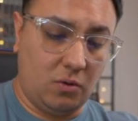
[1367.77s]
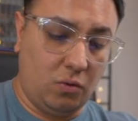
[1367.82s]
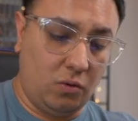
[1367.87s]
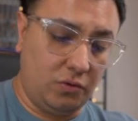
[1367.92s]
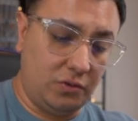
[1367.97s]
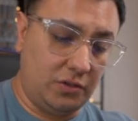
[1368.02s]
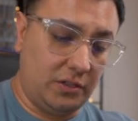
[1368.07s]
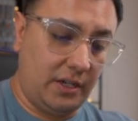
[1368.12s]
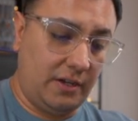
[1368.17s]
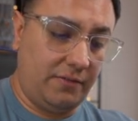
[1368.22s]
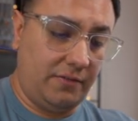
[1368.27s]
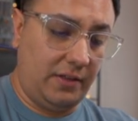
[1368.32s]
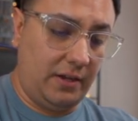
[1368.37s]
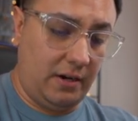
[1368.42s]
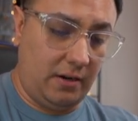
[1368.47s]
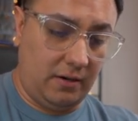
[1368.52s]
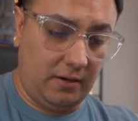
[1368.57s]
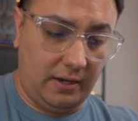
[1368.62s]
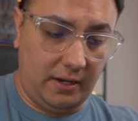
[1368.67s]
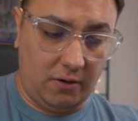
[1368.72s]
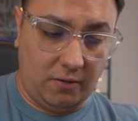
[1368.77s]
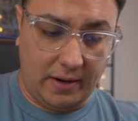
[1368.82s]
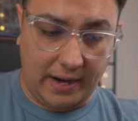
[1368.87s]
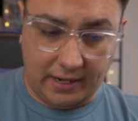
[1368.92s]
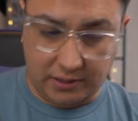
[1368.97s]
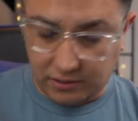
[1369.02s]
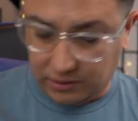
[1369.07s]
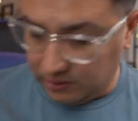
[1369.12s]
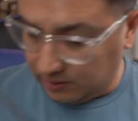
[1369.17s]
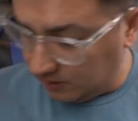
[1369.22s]
cool stuff there,
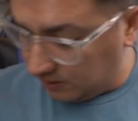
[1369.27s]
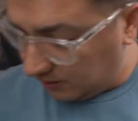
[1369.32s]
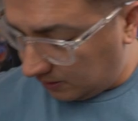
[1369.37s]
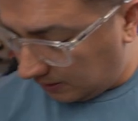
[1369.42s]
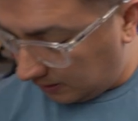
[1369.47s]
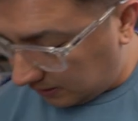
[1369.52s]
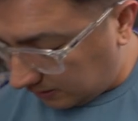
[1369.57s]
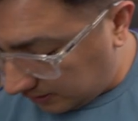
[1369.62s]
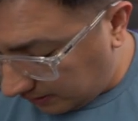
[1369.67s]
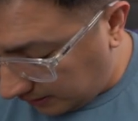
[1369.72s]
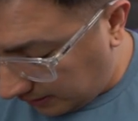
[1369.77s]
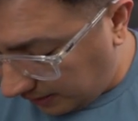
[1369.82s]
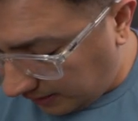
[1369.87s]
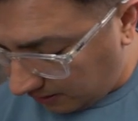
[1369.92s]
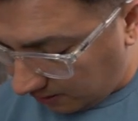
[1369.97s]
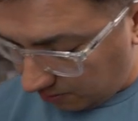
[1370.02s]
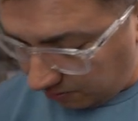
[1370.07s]
interactions and things like that.